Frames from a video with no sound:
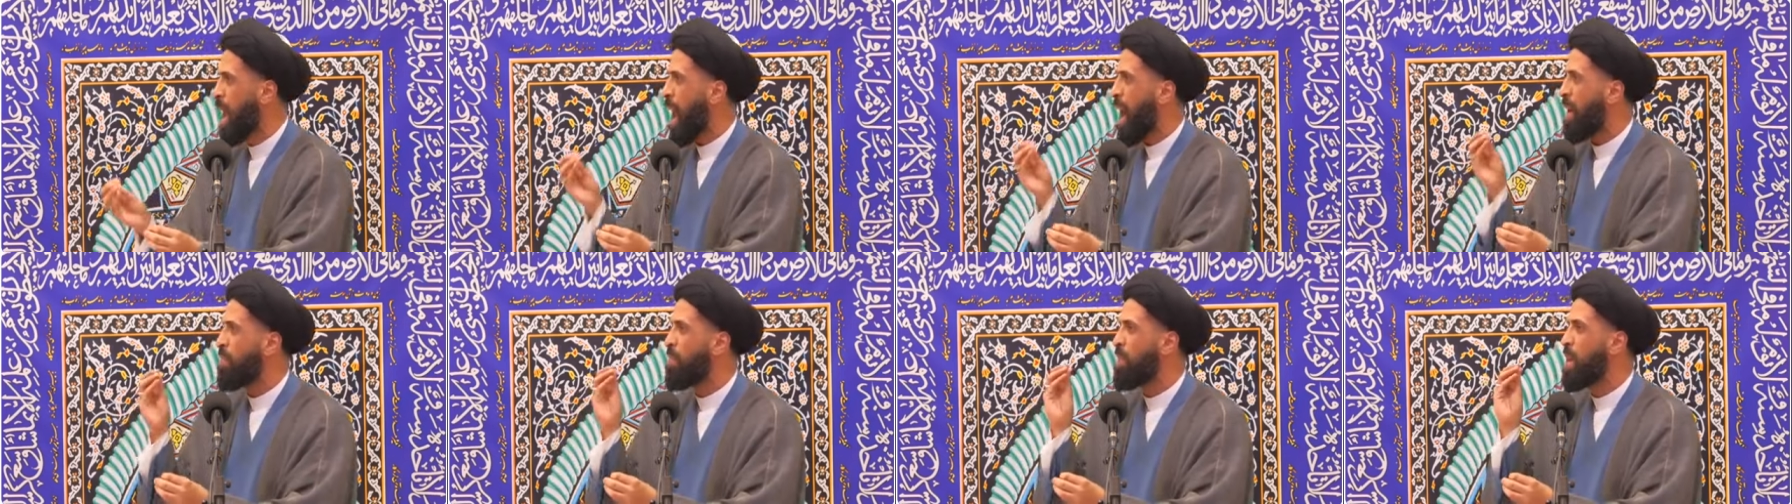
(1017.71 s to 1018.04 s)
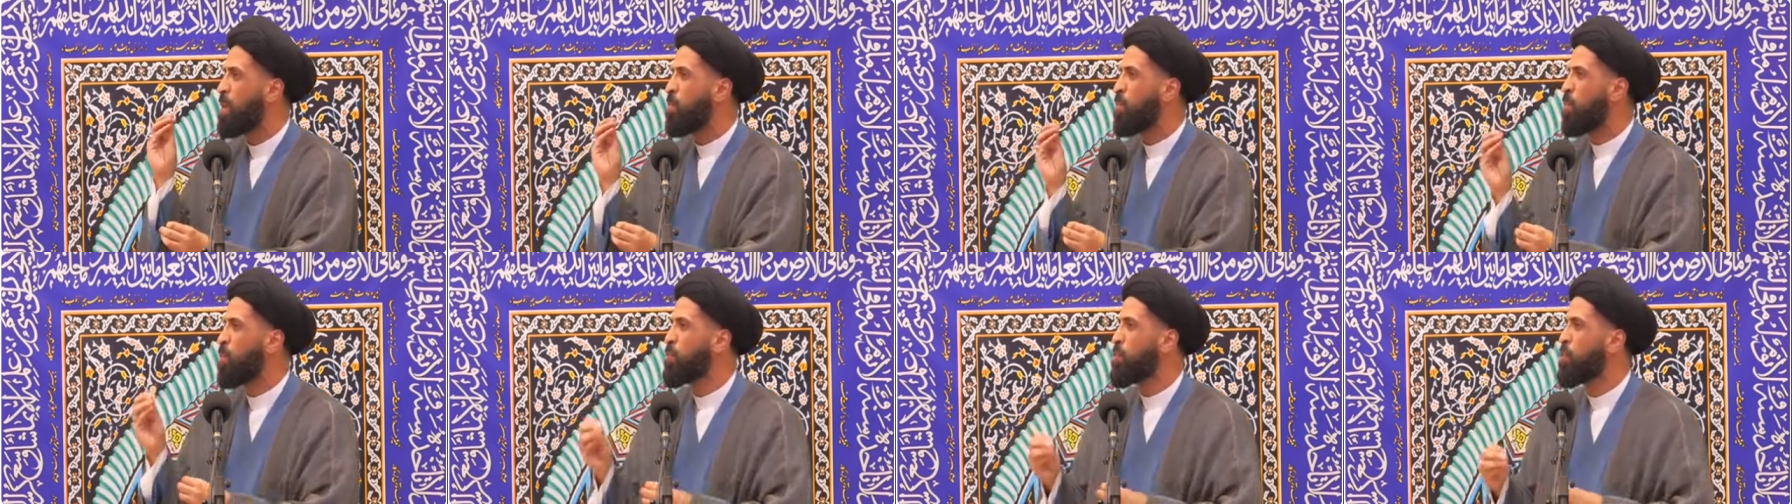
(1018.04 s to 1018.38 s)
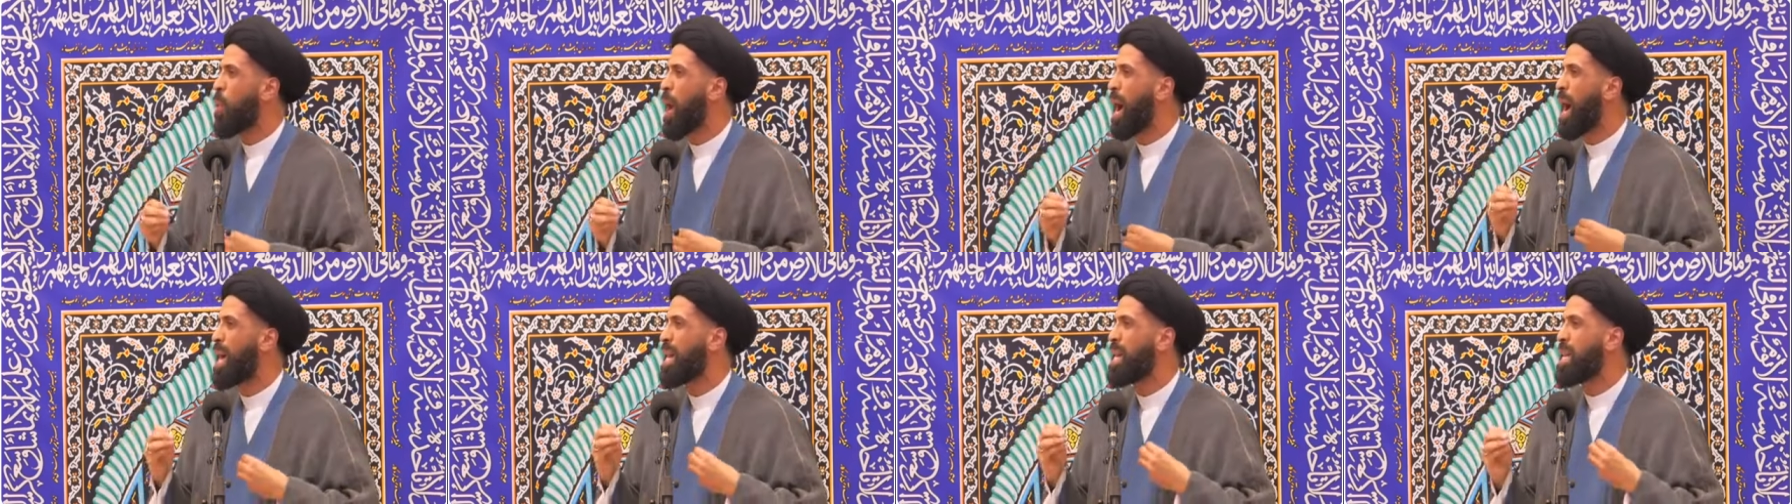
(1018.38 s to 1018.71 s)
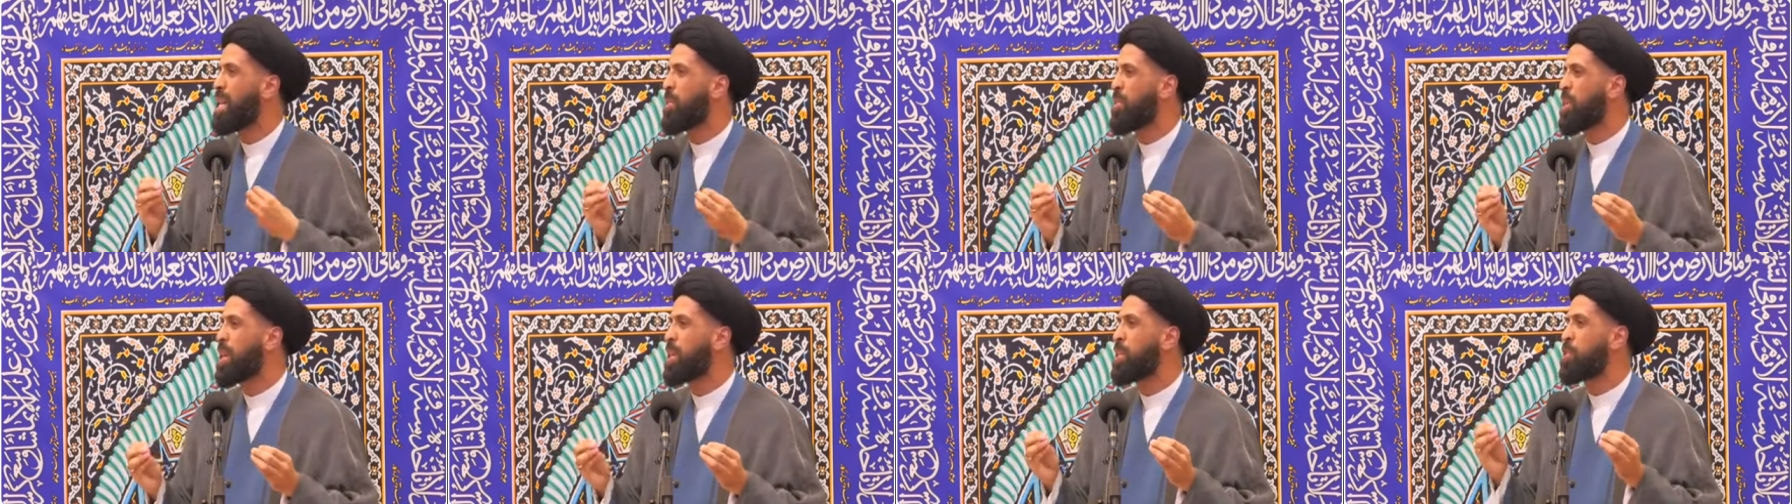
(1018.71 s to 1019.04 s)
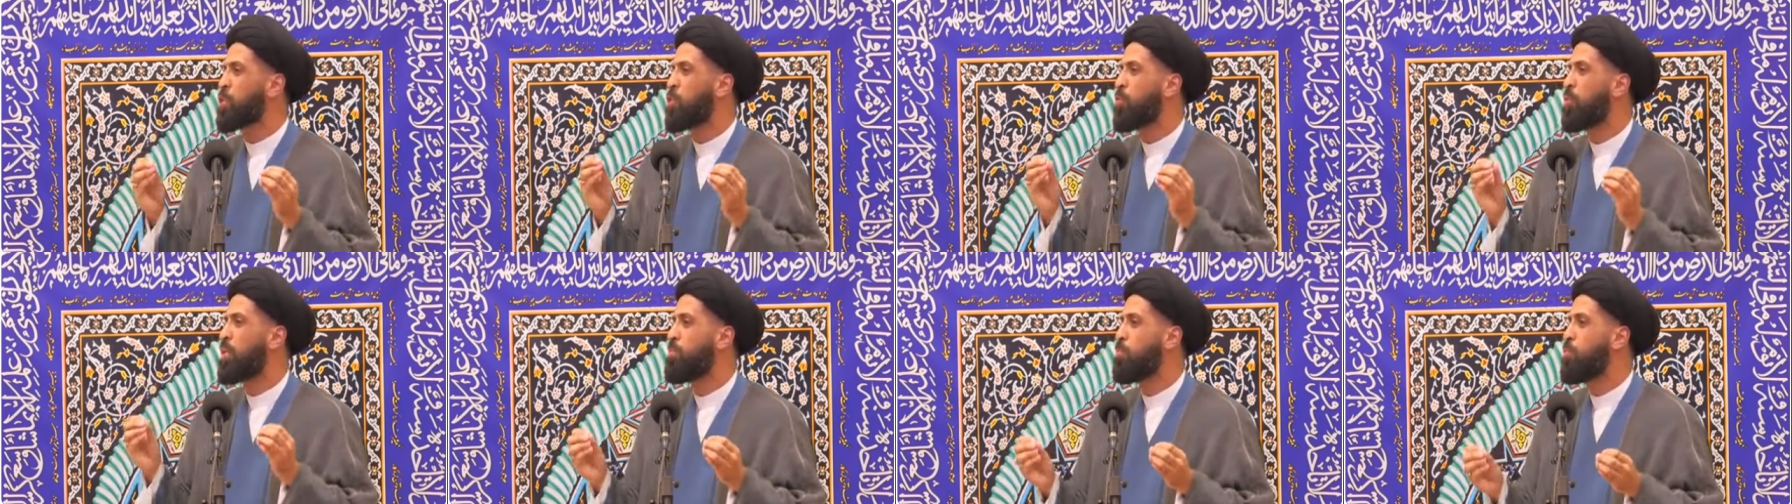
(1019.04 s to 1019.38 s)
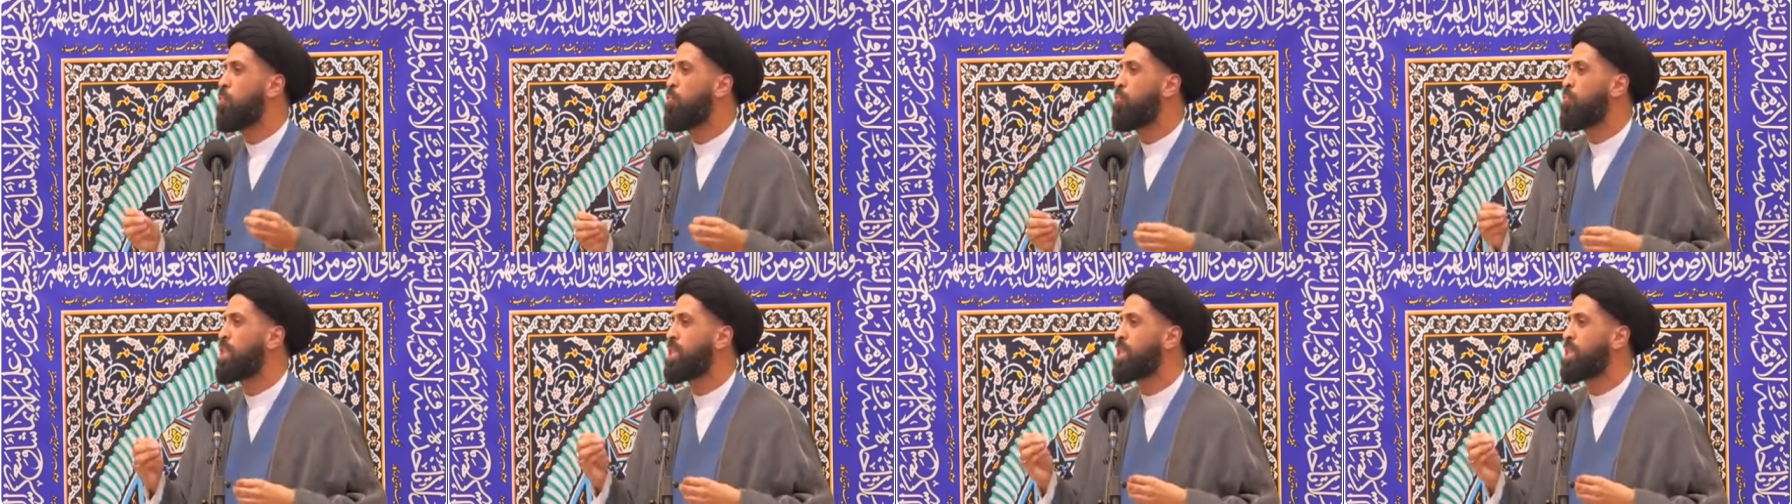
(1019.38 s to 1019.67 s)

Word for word: and they will do anything to remove